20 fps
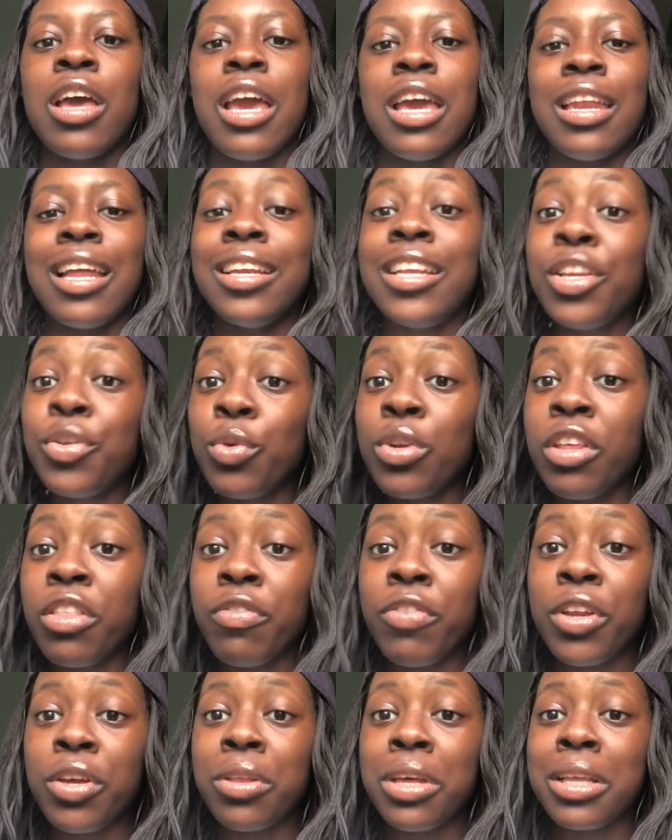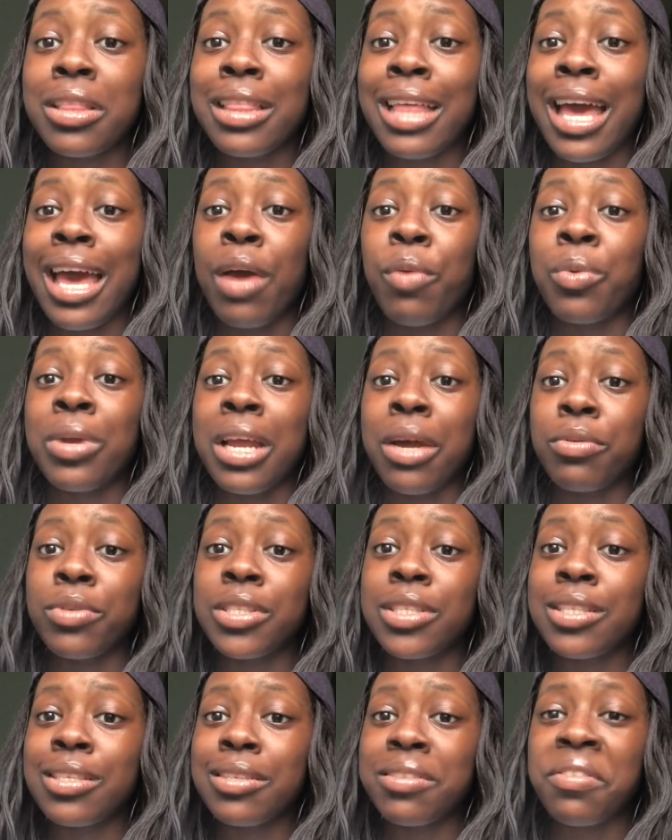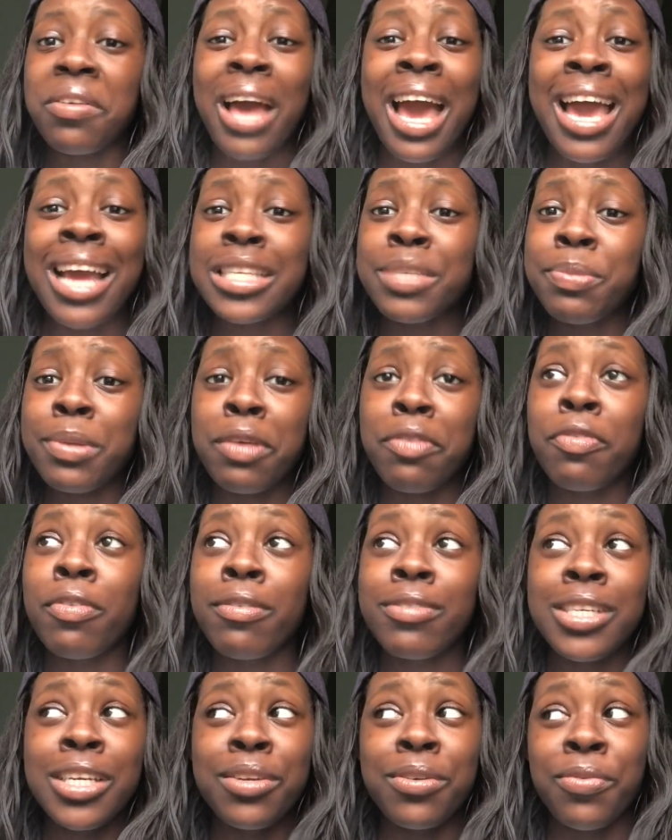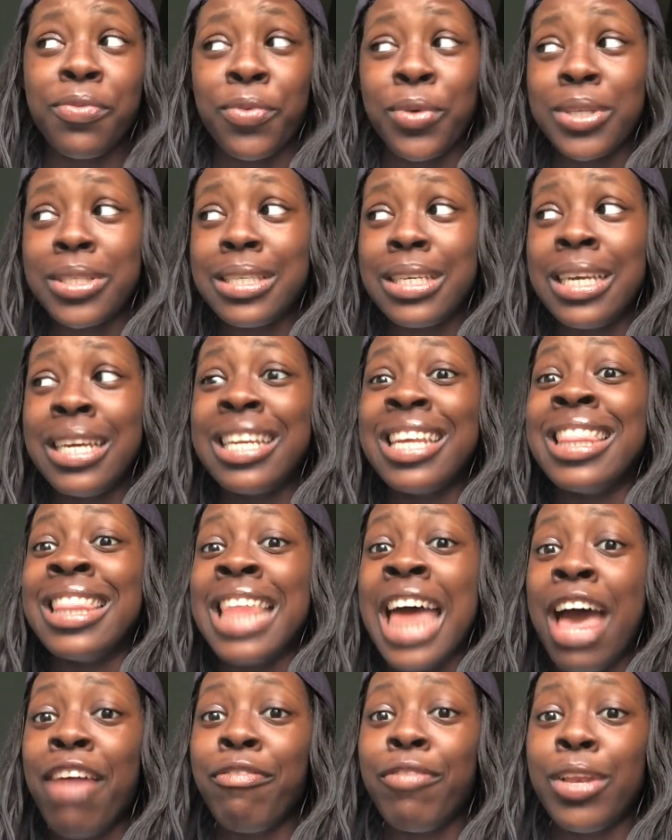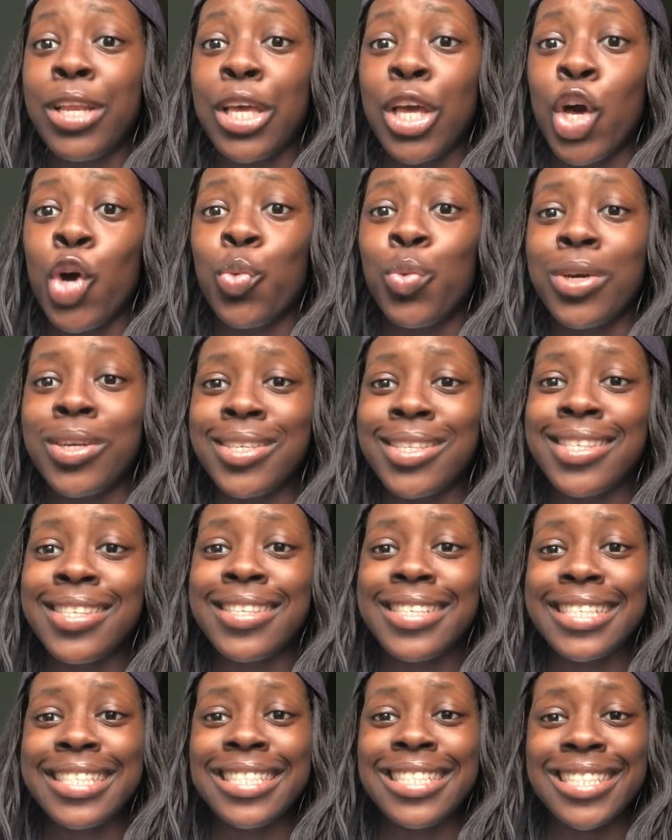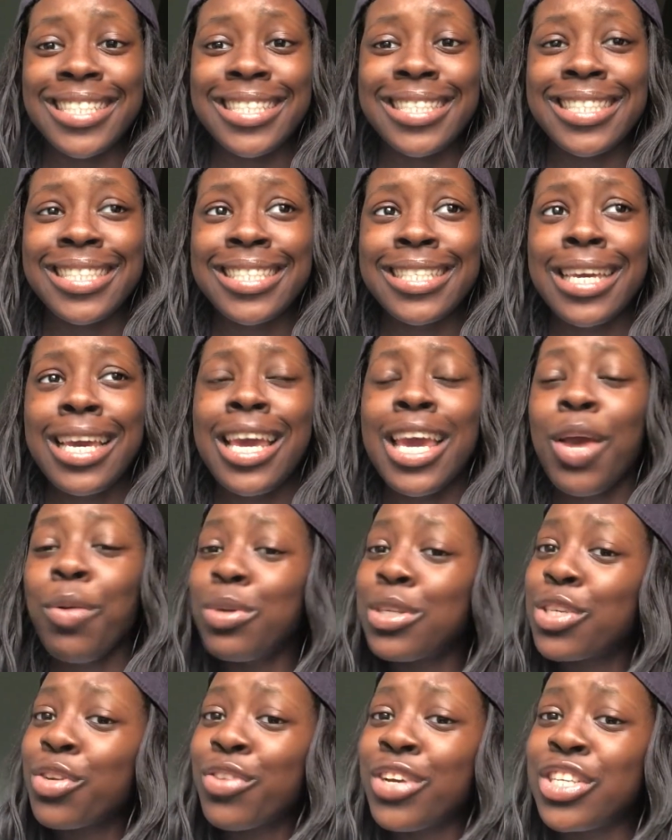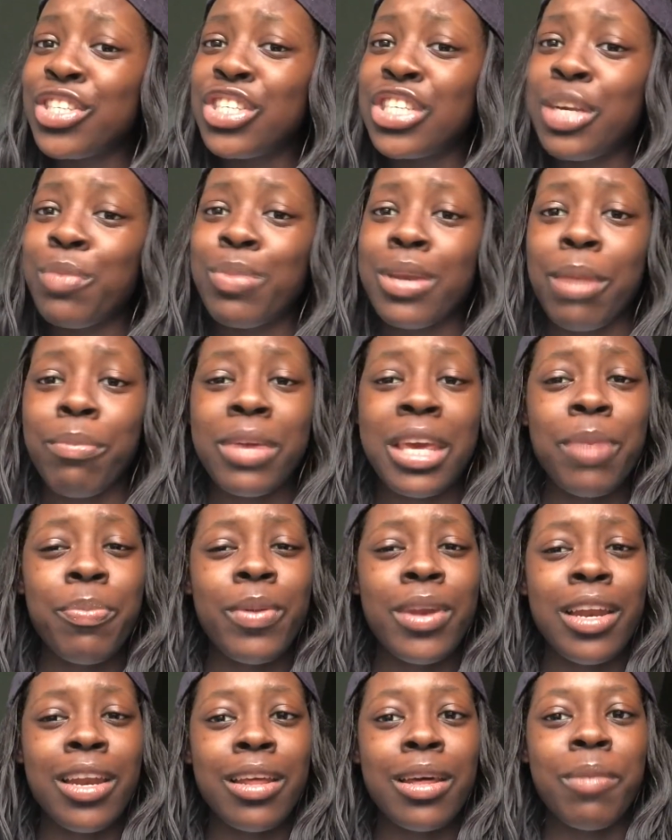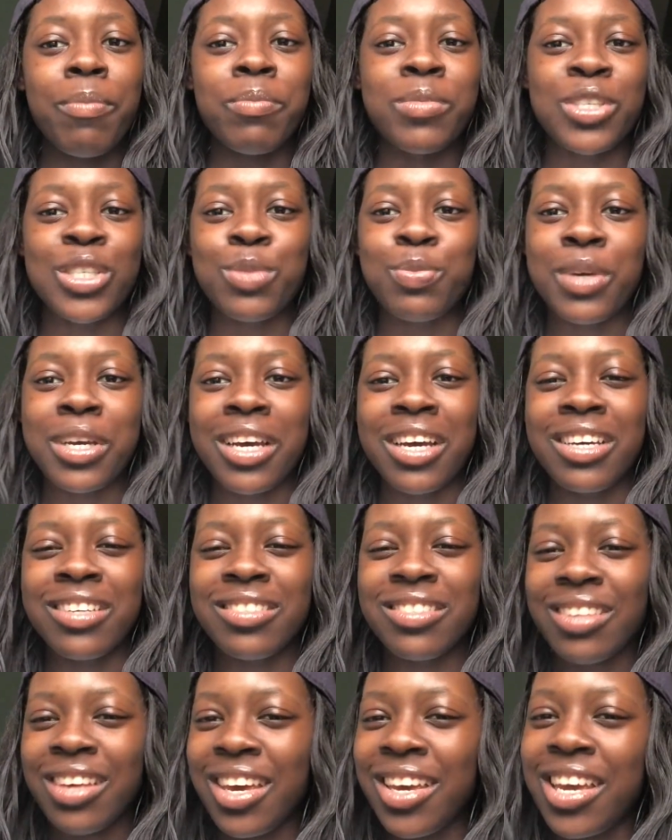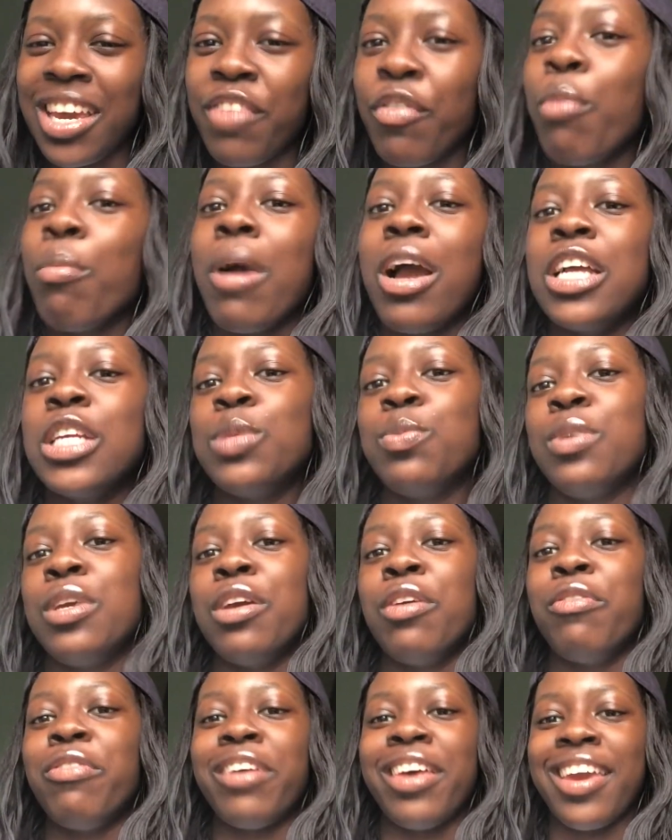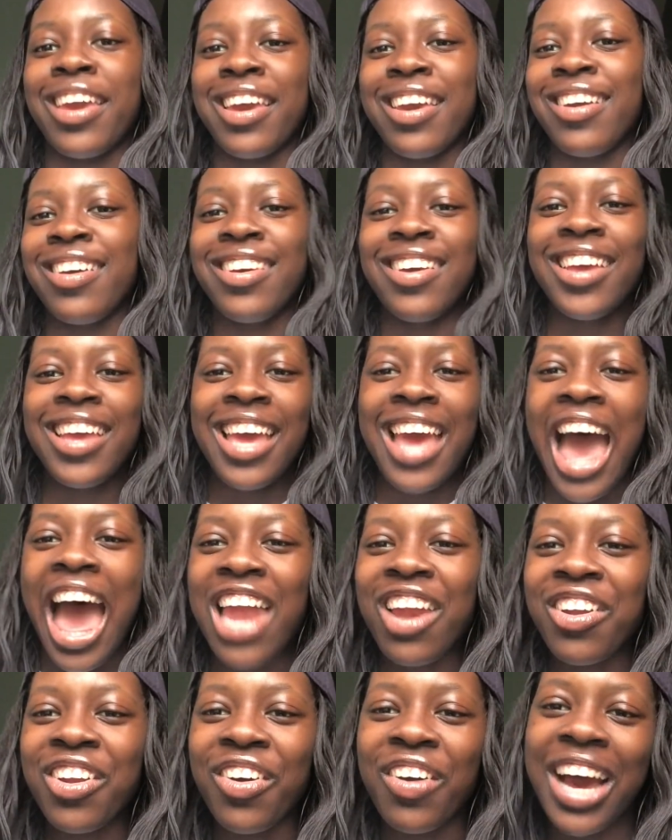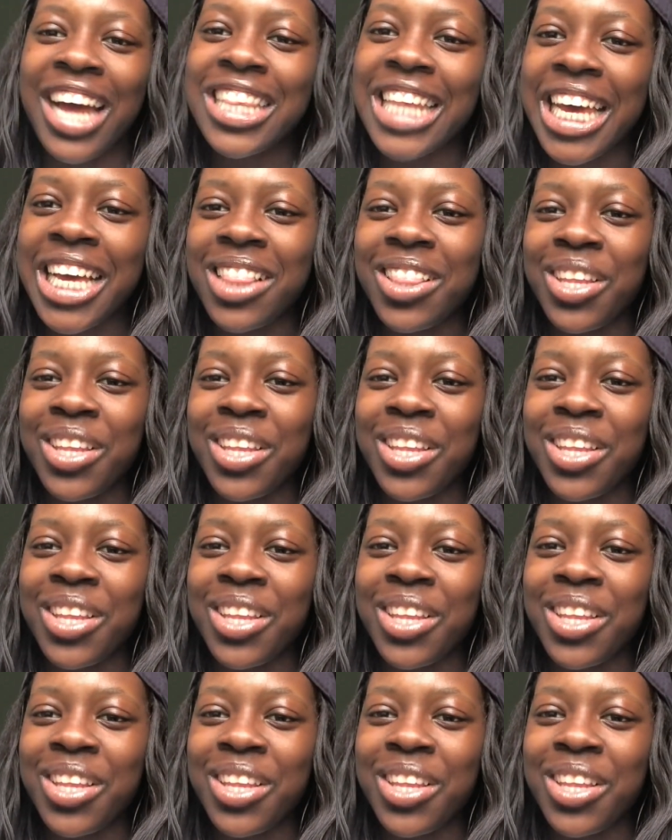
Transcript: And I did do another video like that when I had to be like 15 or 14, and that video was cringy, but I'm keeping it up just because like it reminds me of, like, I don't know, I like